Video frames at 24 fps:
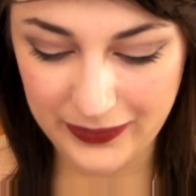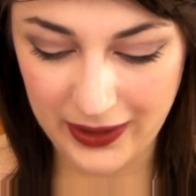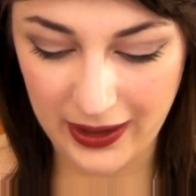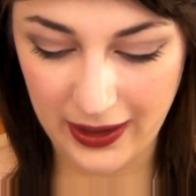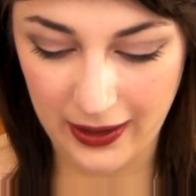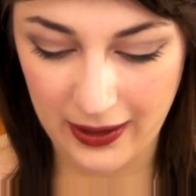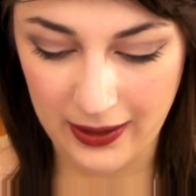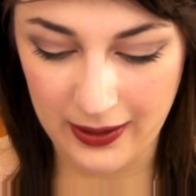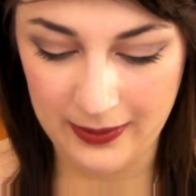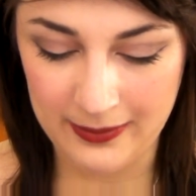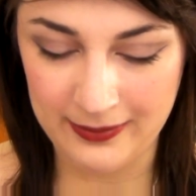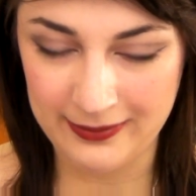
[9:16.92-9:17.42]

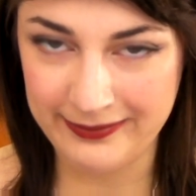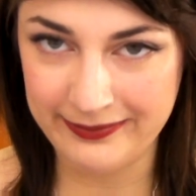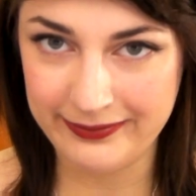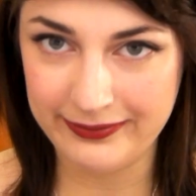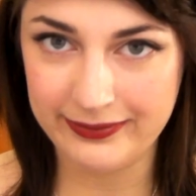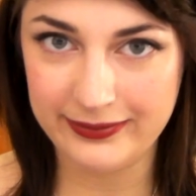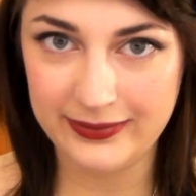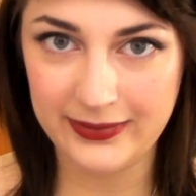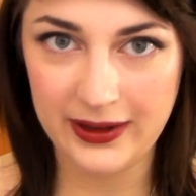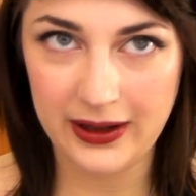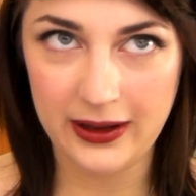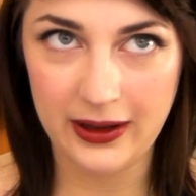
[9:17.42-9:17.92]
I'm
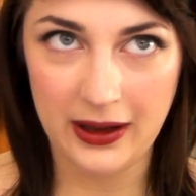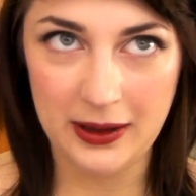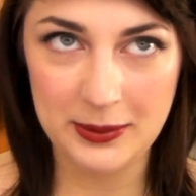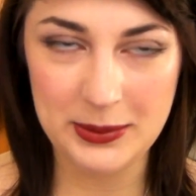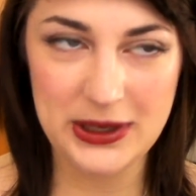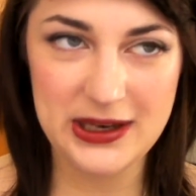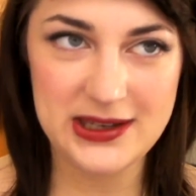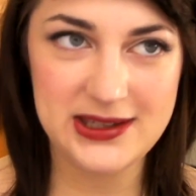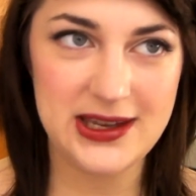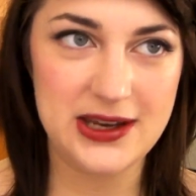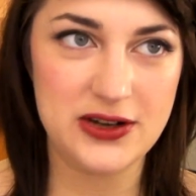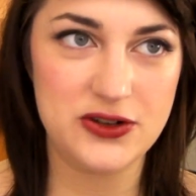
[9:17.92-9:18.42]

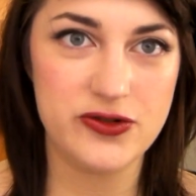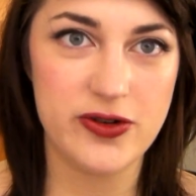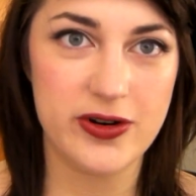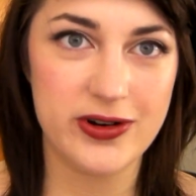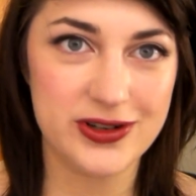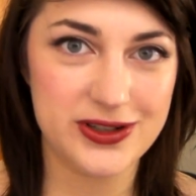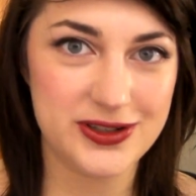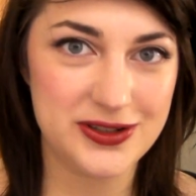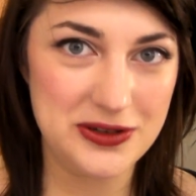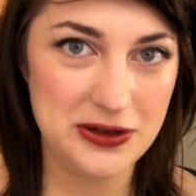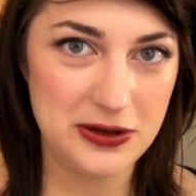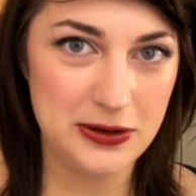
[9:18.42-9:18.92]
going to say
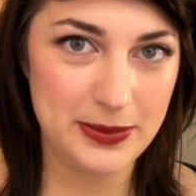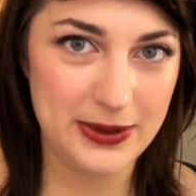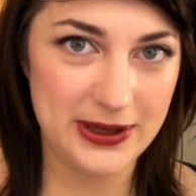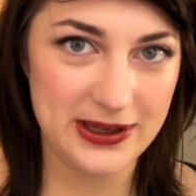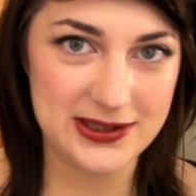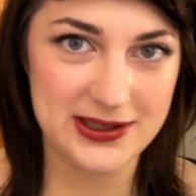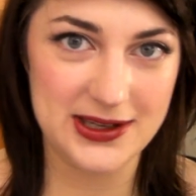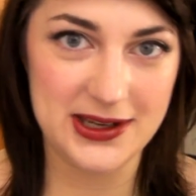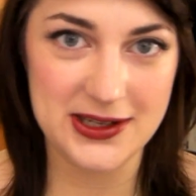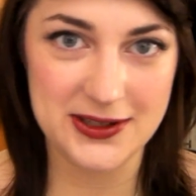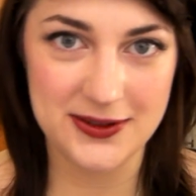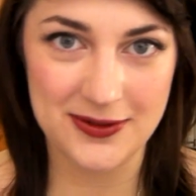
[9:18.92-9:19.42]
Drugstore
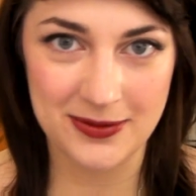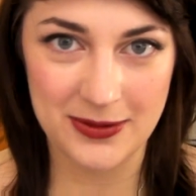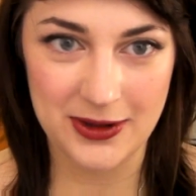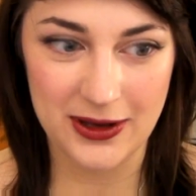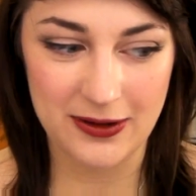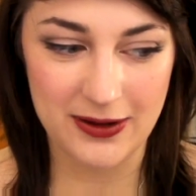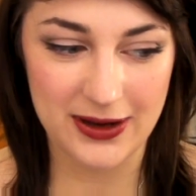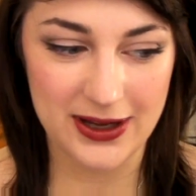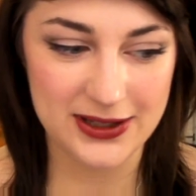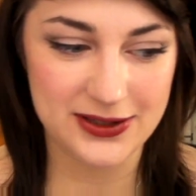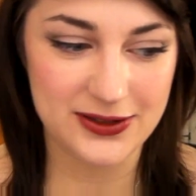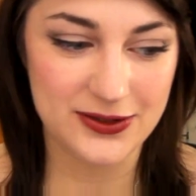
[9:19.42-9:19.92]
because it is from the
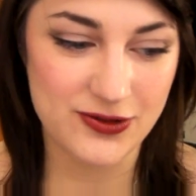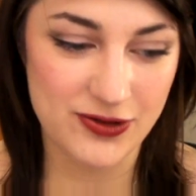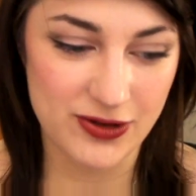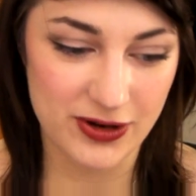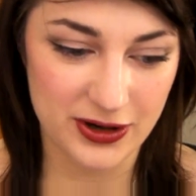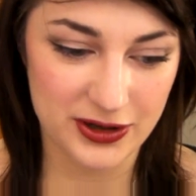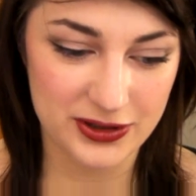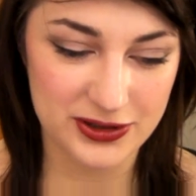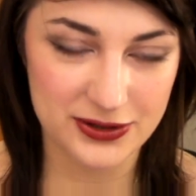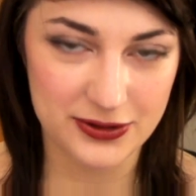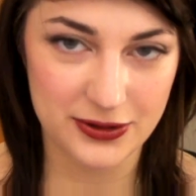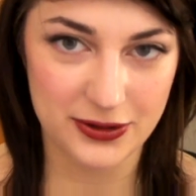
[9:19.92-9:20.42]
US,
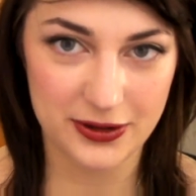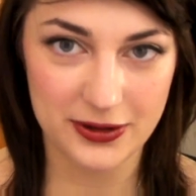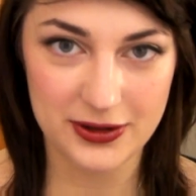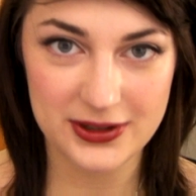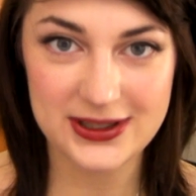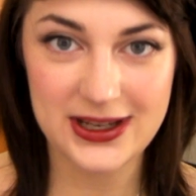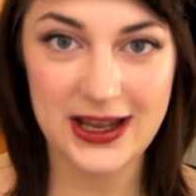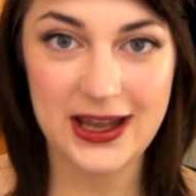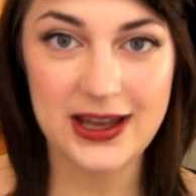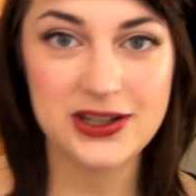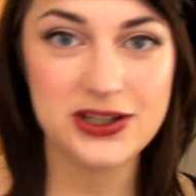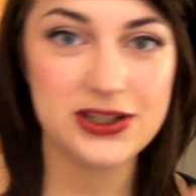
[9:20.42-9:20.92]
Drugstore
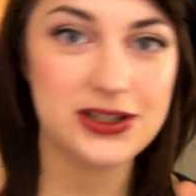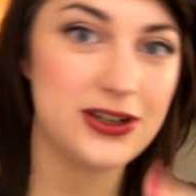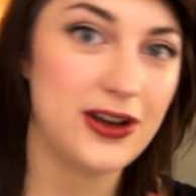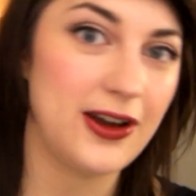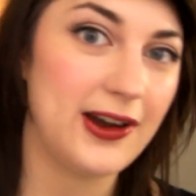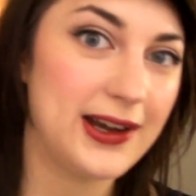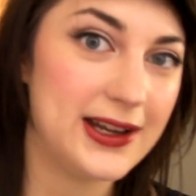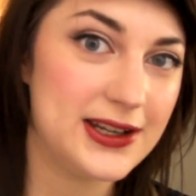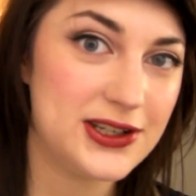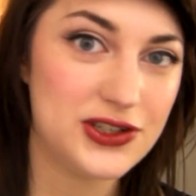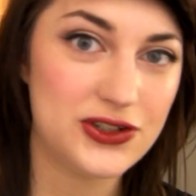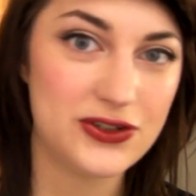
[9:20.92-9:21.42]
/
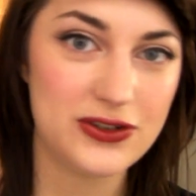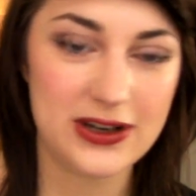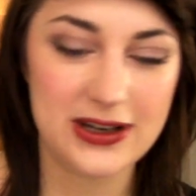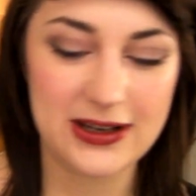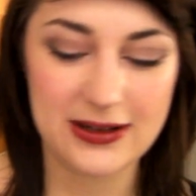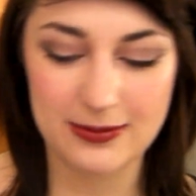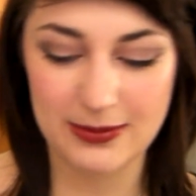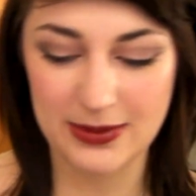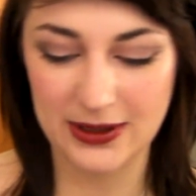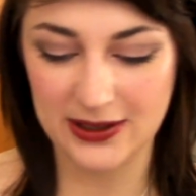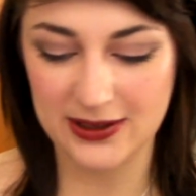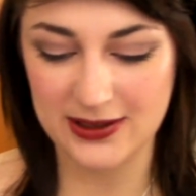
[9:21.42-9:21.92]
Highstreet
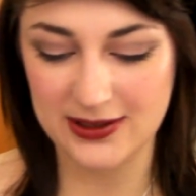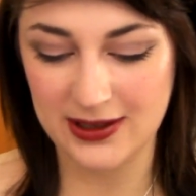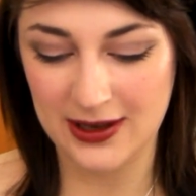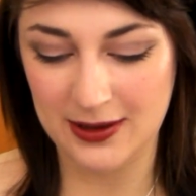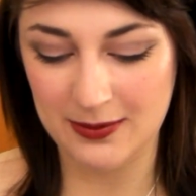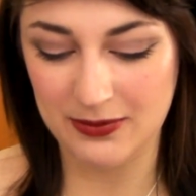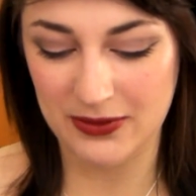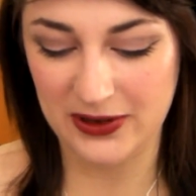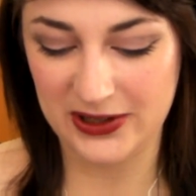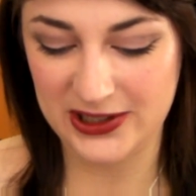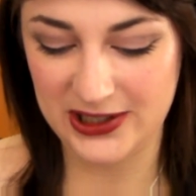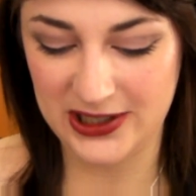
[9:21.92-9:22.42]
because I'm
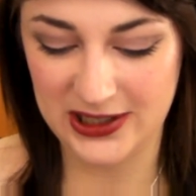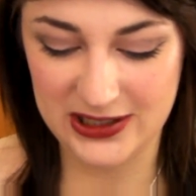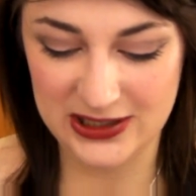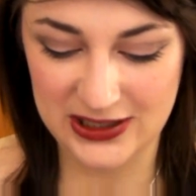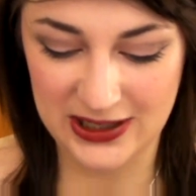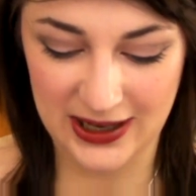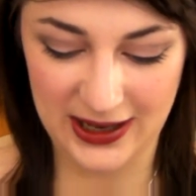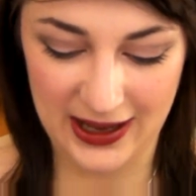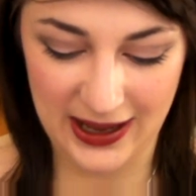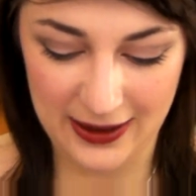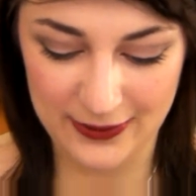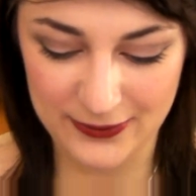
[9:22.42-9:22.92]
British
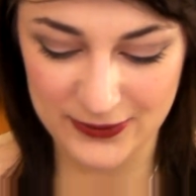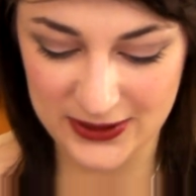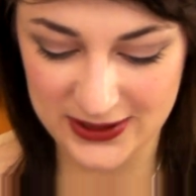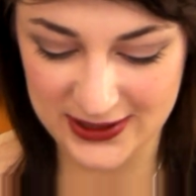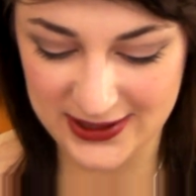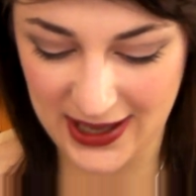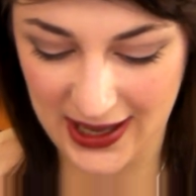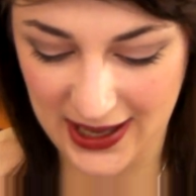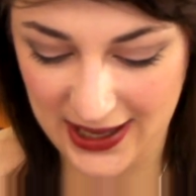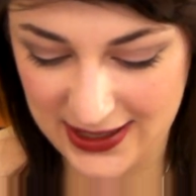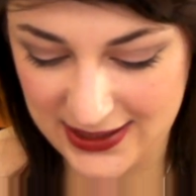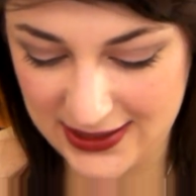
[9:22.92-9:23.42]
and I have to
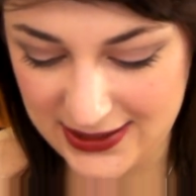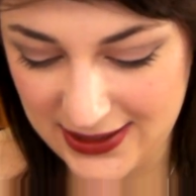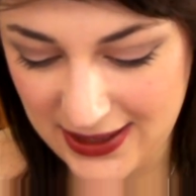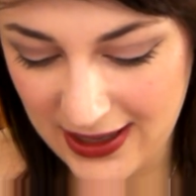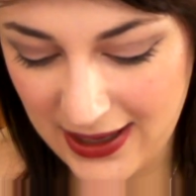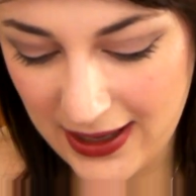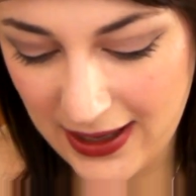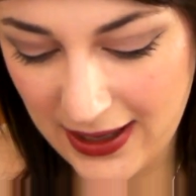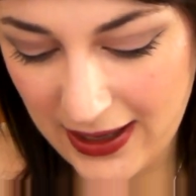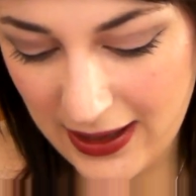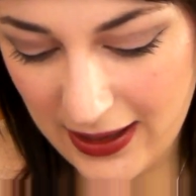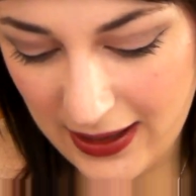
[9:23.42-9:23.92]
say it,
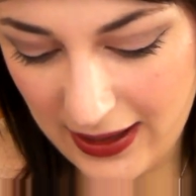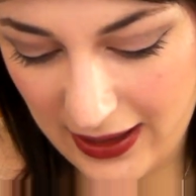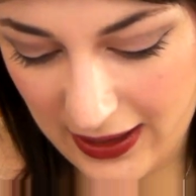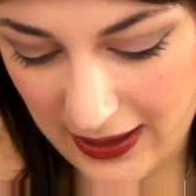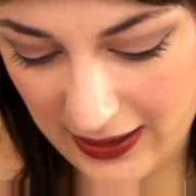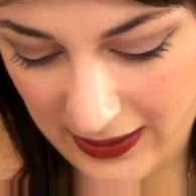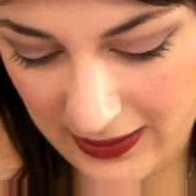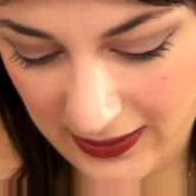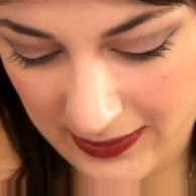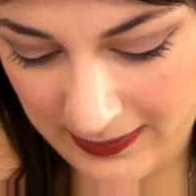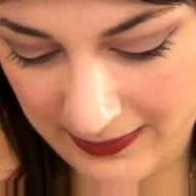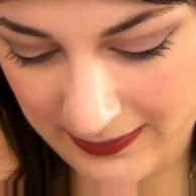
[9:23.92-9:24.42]

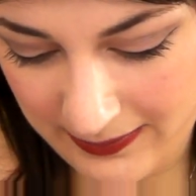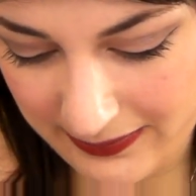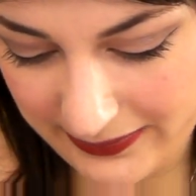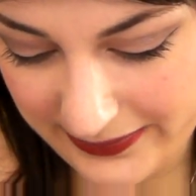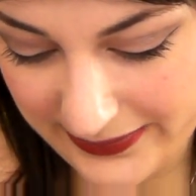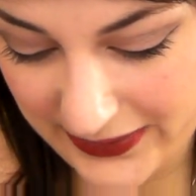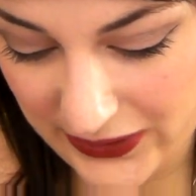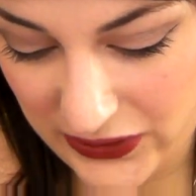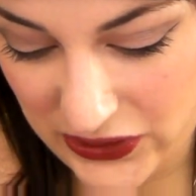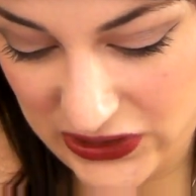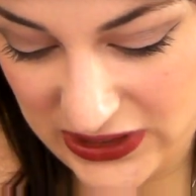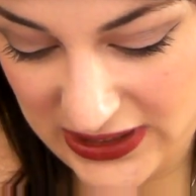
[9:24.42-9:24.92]

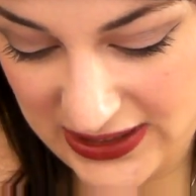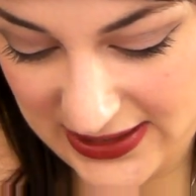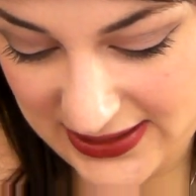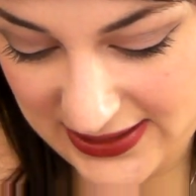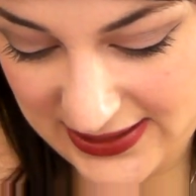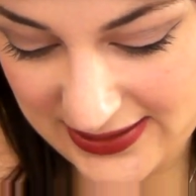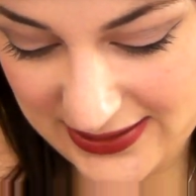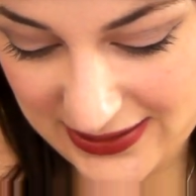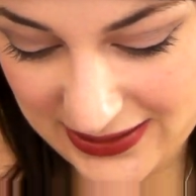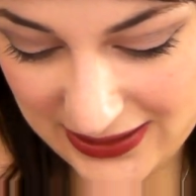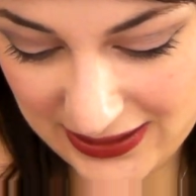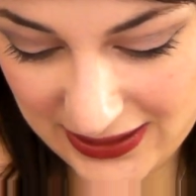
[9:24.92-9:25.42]

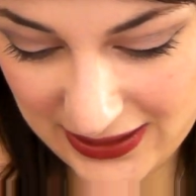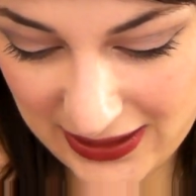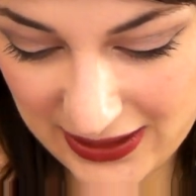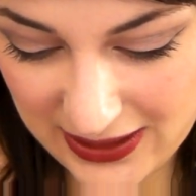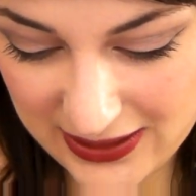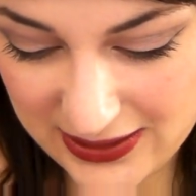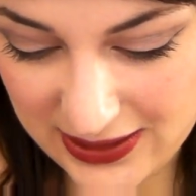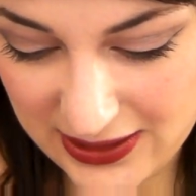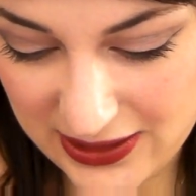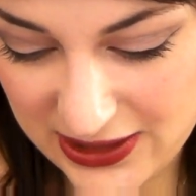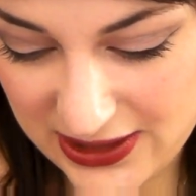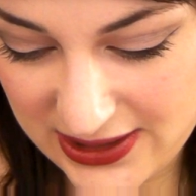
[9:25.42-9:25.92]
goodies.
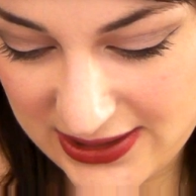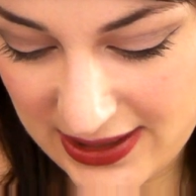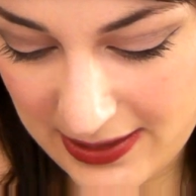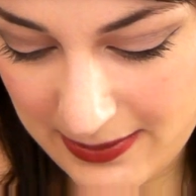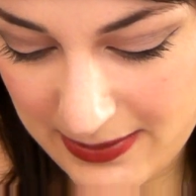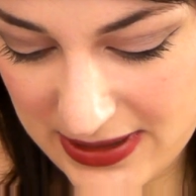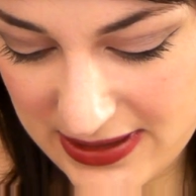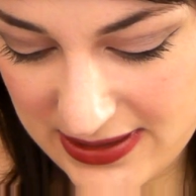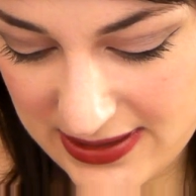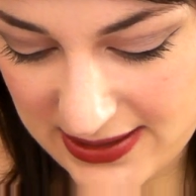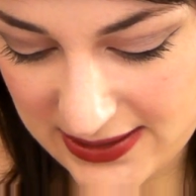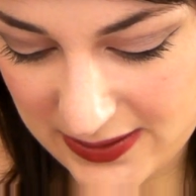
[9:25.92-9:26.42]
So she sent
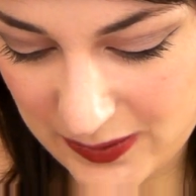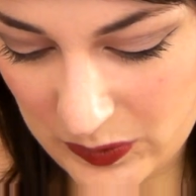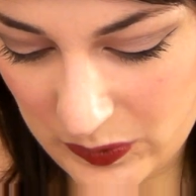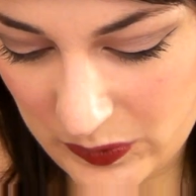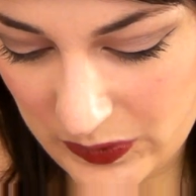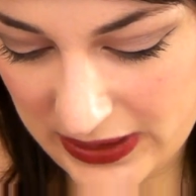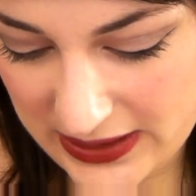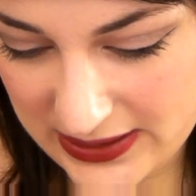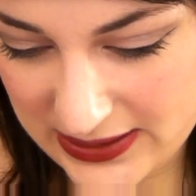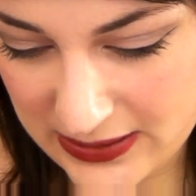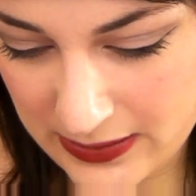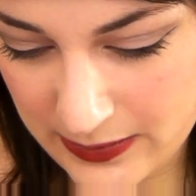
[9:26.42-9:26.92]
me this
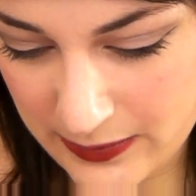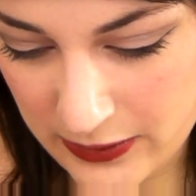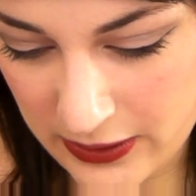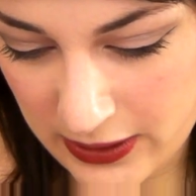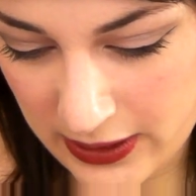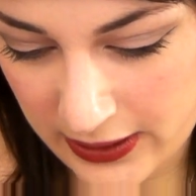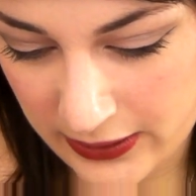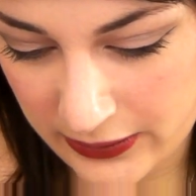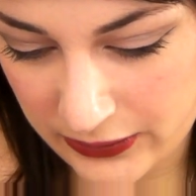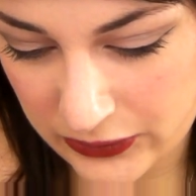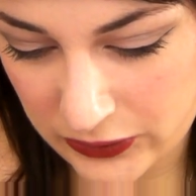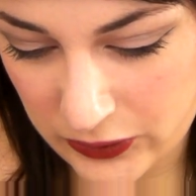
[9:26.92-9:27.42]
Wet n
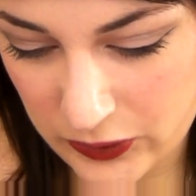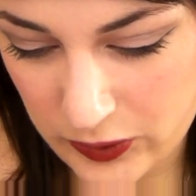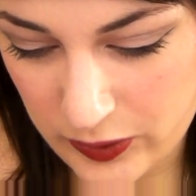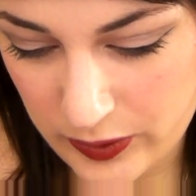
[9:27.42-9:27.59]
Wild